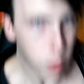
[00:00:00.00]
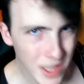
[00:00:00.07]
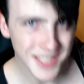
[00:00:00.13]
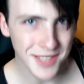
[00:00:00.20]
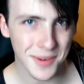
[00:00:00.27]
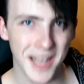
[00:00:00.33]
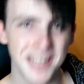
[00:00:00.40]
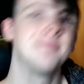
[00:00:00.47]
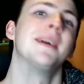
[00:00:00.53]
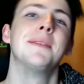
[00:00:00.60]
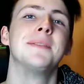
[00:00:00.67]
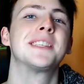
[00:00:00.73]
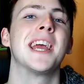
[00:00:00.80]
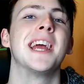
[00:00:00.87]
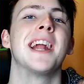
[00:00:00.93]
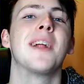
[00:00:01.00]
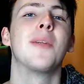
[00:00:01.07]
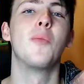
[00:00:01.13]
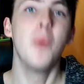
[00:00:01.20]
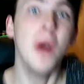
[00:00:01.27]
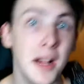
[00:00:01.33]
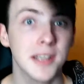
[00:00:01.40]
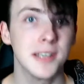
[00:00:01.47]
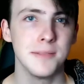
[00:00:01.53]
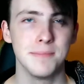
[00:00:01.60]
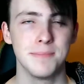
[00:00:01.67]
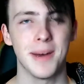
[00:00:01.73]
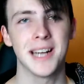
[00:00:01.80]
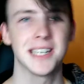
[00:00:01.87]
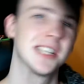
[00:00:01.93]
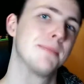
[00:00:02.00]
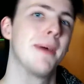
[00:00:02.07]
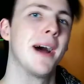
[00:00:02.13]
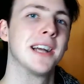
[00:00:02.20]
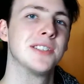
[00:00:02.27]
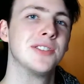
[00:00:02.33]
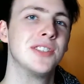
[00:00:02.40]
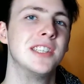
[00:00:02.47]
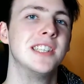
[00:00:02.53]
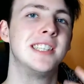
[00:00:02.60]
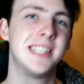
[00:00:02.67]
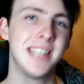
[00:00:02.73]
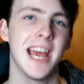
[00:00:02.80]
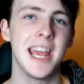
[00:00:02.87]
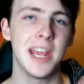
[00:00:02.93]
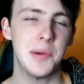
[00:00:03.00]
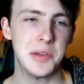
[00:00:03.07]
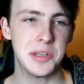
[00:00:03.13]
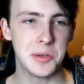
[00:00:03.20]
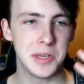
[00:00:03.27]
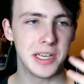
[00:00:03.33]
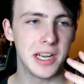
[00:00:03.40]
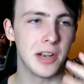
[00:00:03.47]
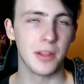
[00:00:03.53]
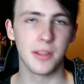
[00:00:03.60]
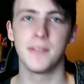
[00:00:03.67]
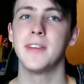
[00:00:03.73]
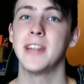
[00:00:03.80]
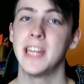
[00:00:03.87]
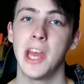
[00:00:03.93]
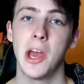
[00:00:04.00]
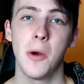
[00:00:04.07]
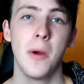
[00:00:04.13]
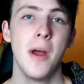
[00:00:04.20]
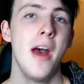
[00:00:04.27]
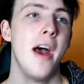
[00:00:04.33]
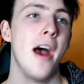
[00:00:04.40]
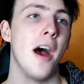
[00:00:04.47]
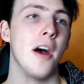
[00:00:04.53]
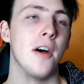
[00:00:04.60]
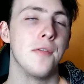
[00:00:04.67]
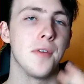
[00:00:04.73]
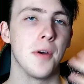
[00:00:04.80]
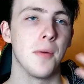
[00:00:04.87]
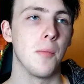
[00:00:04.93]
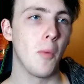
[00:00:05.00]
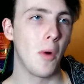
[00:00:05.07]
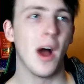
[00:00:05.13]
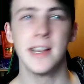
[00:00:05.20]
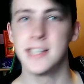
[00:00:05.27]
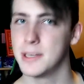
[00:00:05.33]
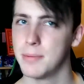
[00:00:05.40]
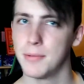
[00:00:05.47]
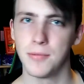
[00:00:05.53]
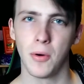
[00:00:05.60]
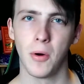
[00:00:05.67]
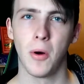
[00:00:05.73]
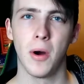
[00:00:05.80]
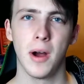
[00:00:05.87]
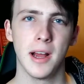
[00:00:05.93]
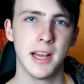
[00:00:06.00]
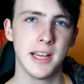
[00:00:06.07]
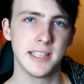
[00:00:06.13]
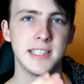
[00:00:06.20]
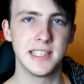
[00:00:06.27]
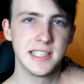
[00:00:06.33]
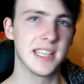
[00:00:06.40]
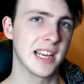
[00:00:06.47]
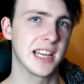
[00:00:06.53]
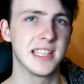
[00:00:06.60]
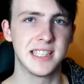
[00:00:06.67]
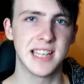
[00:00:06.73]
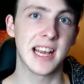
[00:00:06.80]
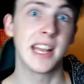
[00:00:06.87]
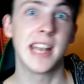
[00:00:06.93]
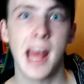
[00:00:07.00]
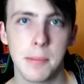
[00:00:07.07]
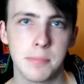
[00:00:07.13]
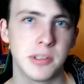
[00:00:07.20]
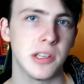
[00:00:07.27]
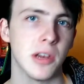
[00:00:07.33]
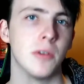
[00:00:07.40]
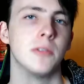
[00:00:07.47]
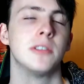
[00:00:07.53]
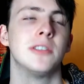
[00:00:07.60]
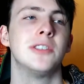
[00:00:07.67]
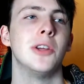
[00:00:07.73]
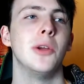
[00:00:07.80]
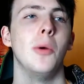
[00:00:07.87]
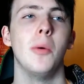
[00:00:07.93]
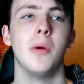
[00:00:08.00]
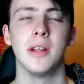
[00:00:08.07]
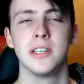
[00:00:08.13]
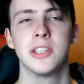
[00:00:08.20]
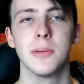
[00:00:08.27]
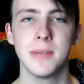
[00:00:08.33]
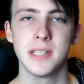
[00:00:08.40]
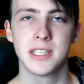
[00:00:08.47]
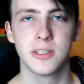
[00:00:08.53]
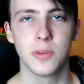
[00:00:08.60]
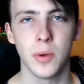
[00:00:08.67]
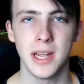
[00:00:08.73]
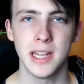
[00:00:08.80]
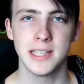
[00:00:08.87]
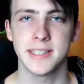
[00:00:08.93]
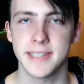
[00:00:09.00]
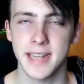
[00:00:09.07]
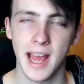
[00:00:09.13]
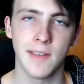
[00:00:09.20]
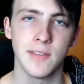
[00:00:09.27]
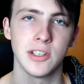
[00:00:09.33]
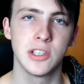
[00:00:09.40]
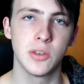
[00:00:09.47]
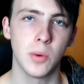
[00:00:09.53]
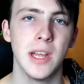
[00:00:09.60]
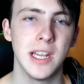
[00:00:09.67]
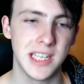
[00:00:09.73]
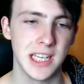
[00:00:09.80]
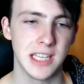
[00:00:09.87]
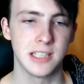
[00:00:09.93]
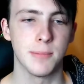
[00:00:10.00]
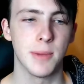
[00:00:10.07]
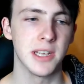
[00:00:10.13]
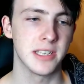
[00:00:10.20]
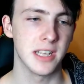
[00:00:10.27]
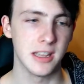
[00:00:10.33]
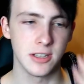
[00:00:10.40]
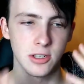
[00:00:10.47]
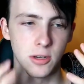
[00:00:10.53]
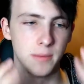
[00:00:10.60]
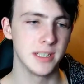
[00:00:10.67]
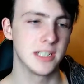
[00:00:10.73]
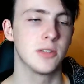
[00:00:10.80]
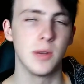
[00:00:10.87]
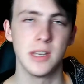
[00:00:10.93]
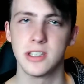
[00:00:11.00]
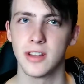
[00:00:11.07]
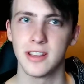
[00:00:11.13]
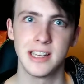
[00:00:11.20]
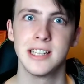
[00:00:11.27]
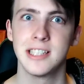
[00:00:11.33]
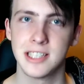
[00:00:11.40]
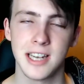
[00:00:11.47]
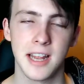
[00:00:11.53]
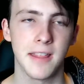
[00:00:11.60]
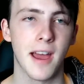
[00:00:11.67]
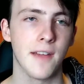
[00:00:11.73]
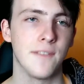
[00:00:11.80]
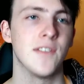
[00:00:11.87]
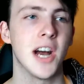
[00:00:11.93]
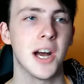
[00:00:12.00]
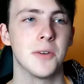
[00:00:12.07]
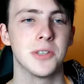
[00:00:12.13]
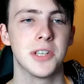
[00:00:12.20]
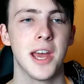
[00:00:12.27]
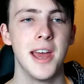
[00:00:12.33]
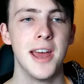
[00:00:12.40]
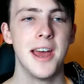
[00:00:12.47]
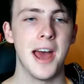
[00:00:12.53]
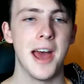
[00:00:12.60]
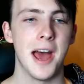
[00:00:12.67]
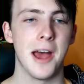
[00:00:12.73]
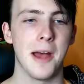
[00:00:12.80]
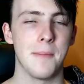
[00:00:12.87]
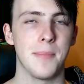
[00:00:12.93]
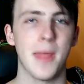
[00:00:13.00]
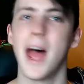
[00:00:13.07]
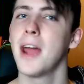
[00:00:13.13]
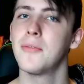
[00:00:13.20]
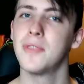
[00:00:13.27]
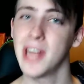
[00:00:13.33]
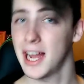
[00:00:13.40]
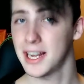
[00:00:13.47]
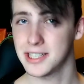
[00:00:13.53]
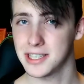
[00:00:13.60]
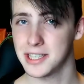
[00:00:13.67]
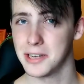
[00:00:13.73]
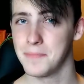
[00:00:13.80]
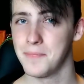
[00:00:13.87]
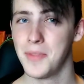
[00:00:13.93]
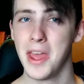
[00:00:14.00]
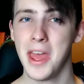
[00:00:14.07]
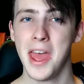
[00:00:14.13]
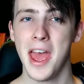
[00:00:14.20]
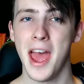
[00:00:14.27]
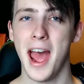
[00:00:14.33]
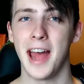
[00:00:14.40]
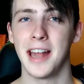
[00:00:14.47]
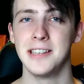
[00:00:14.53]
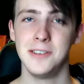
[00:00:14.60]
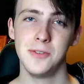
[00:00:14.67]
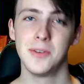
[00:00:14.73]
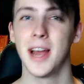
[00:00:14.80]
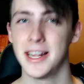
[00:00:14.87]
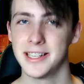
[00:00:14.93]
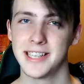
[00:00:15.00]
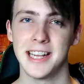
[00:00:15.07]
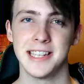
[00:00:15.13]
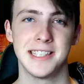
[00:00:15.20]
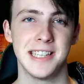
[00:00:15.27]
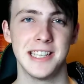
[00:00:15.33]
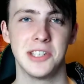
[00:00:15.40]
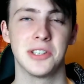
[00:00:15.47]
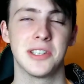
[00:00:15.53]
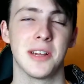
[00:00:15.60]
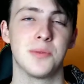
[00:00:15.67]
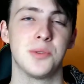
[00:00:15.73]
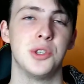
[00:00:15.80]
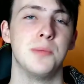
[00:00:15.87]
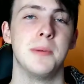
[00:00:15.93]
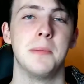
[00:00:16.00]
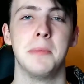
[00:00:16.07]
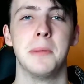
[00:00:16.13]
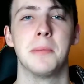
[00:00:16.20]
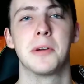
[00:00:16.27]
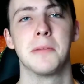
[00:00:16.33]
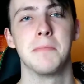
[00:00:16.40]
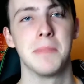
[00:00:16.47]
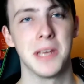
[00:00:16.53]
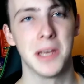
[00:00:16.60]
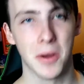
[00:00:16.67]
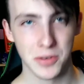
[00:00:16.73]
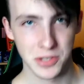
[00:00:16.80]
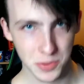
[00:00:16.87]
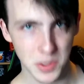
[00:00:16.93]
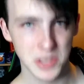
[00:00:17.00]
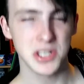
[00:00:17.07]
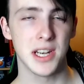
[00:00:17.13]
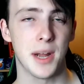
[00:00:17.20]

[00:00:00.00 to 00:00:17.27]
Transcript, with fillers: What's up guys, my name is Kanine and welcome back to the pack. So today we're doing another video of um, what I did before. Uh, it's like a second episode to dumbest tweets ever tweeted. So basically the dumbest tweets on the internet that I found. Um, I react to them and you guys get to see just how stupid people can be on Twitter.